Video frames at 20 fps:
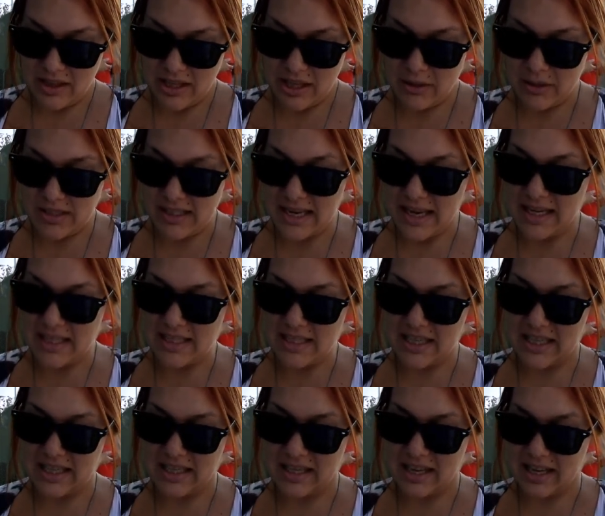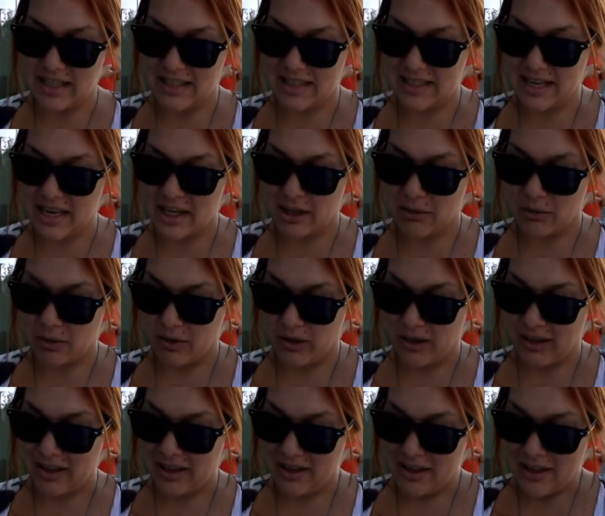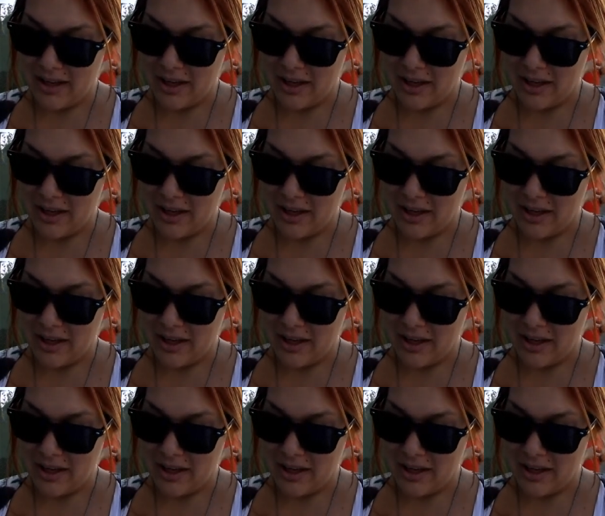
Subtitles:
He was 18 and a skater boy.